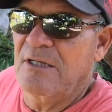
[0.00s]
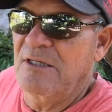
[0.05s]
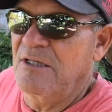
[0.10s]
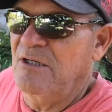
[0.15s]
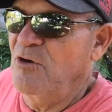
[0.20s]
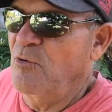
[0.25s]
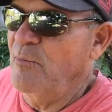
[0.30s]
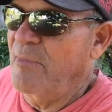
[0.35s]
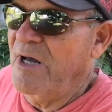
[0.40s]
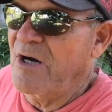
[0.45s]

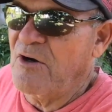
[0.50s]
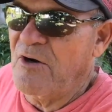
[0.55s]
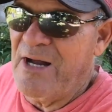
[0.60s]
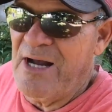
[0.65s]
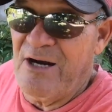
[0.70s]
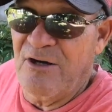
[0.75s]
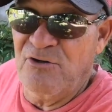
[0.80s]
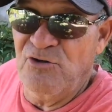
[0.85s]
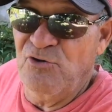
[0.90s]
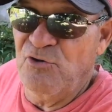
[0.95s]
No matter
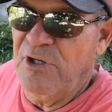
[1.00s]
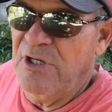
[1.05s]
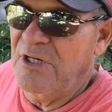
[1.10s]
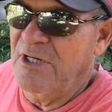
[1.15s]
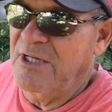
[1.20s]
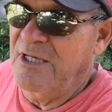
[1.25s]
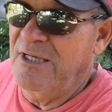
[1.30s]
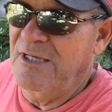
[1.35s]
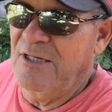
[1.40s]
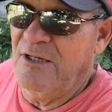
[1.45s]
how you get a
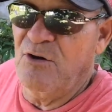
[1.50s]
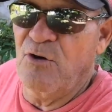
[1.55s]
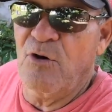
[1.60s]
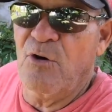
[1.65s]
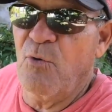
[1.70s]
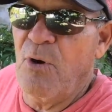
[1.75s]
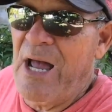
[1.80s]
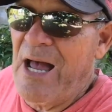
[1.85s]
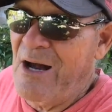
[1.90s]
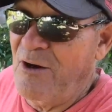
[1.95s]
kit
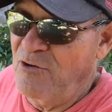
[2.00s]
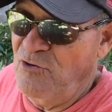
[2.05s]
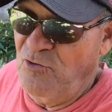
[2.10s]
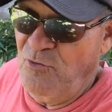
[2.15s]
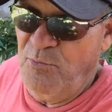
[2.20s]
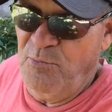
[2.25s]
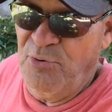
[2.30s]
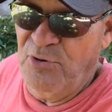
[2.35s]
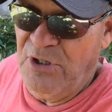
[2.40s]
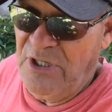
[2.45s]
or how
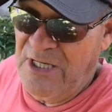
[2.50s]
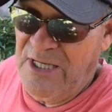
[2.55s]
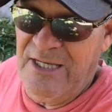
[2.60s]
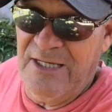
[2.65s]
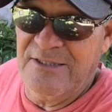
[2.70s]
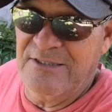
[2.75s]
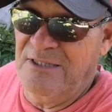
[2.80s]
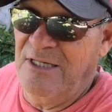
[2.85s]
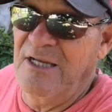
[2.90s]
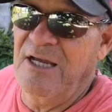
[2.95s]
you put a
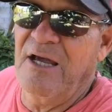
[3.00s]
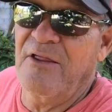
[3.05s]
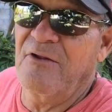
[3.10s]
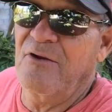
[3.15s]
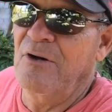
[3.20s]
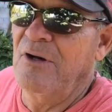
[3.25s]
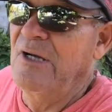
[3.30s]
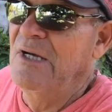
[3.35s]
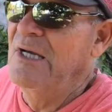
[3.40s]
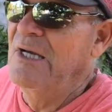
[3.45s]
kit
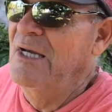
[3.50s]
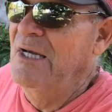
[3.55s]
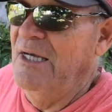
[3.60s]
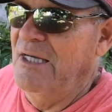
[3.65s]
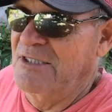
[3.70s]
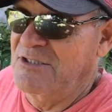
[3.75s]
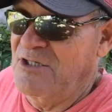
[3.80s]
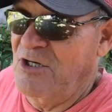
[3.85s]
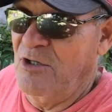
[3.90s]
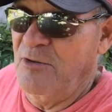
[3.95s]
together,
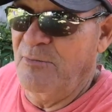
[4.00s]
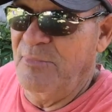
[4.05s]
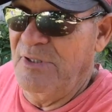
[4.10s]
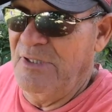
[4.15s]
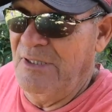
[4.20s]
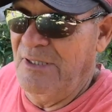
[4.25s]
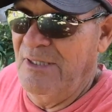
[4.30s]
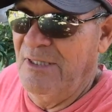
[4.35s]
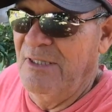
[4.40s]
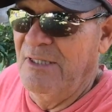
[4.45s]
it's going to
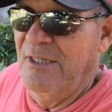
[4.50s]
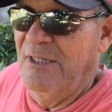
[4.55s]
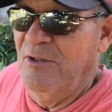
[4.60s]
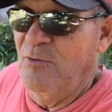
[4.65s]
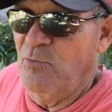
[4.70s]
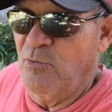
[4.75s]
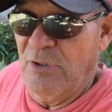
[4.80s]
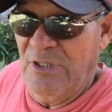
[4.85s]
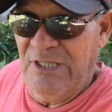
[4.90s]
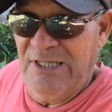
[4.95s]
be
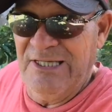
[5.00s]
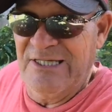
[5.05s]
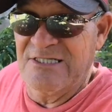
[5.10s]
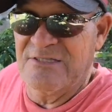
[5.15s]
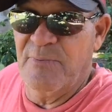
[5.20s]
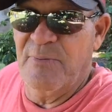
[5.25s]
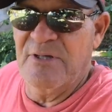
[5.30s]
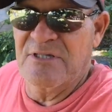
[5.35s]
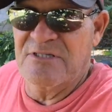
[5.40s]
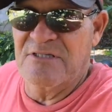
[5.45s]
really
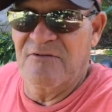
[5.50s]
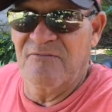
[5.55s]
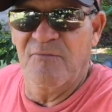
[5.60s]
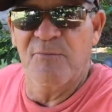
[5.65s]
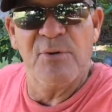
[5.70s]
expensive.